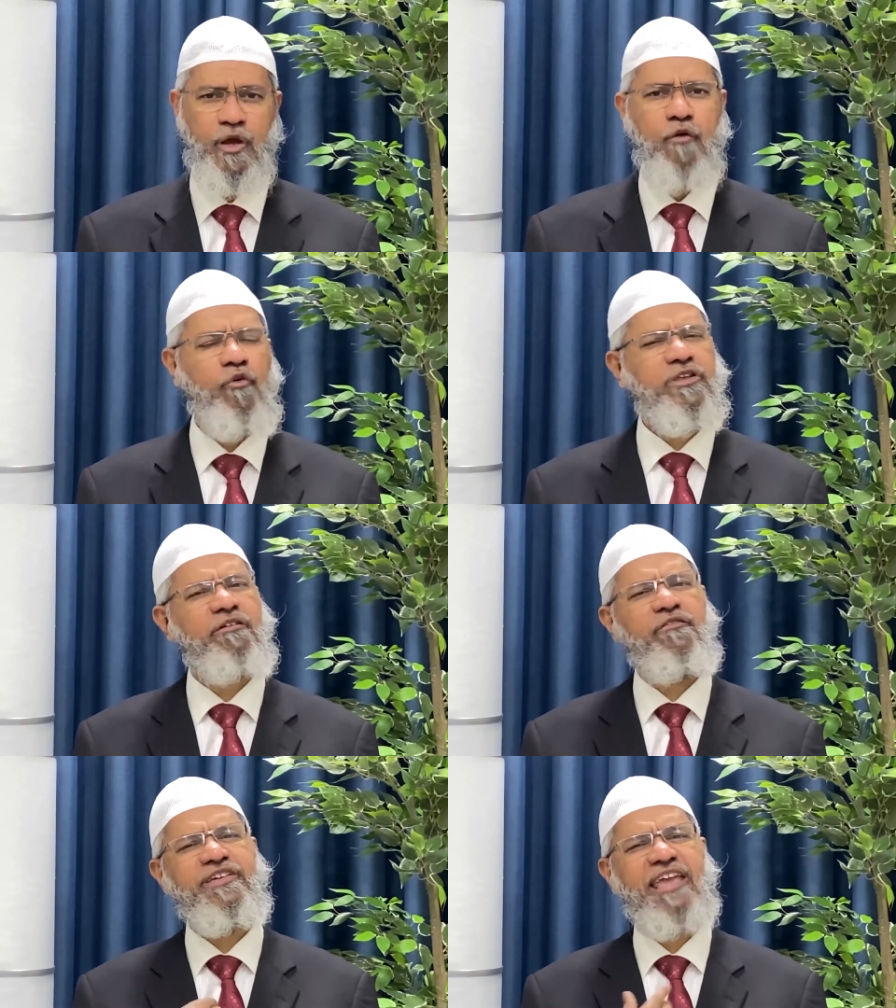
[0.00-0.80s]

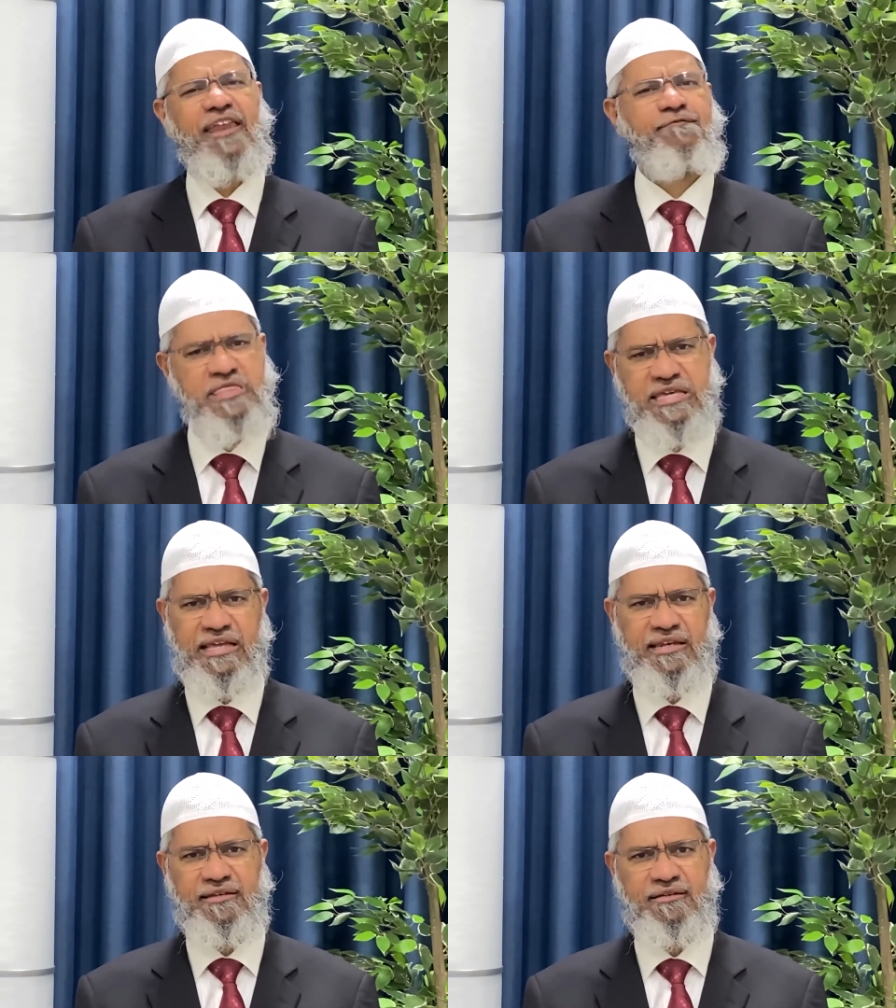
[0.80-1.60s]
Whatever we can
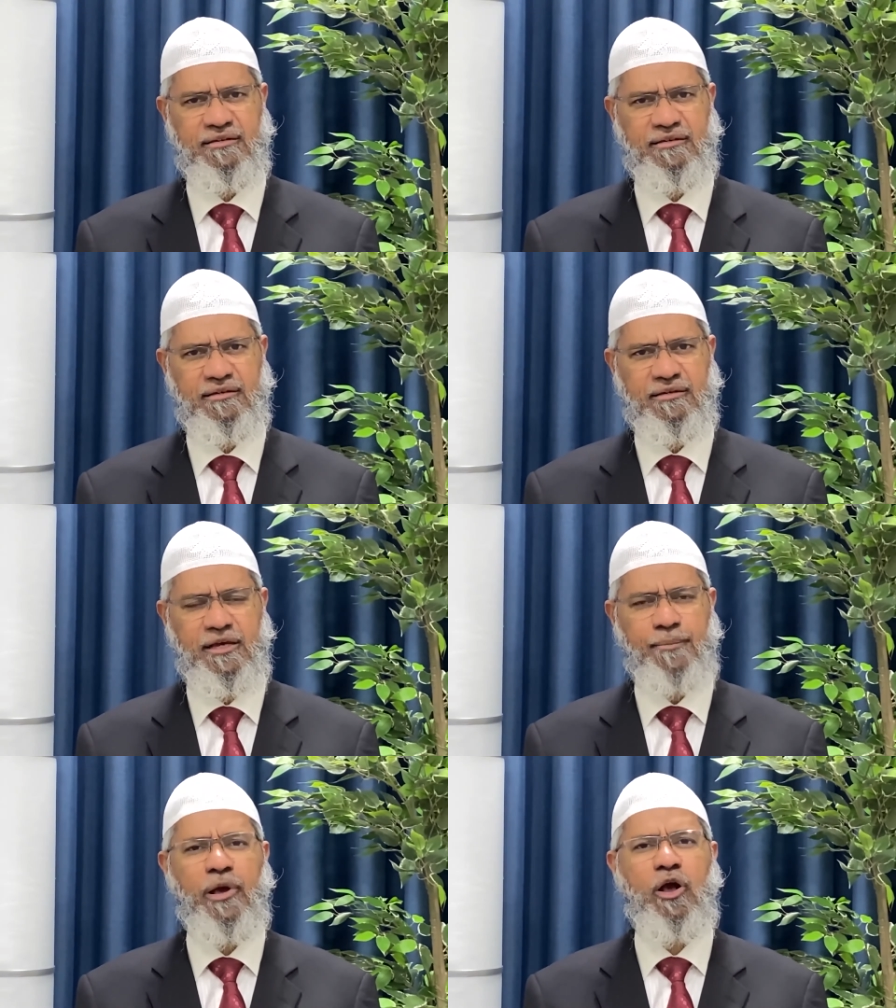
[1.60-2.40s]
physically,
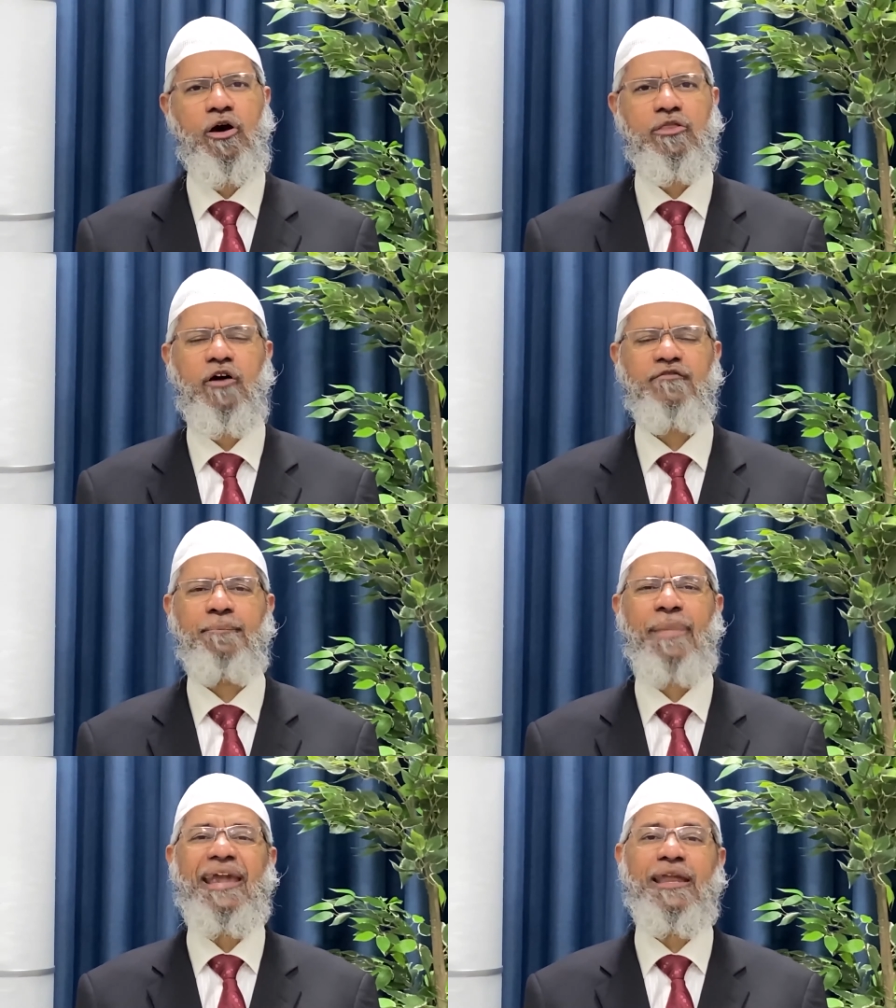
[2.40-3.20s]
because of the
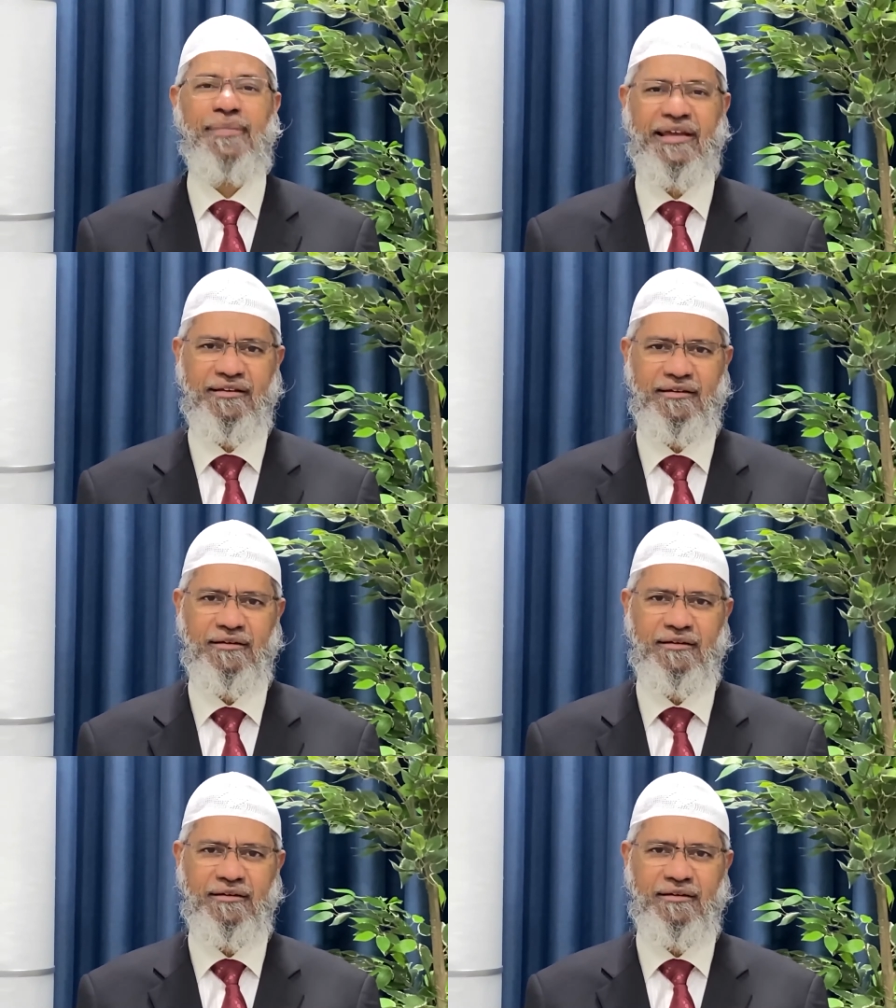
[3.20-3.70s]
pandemic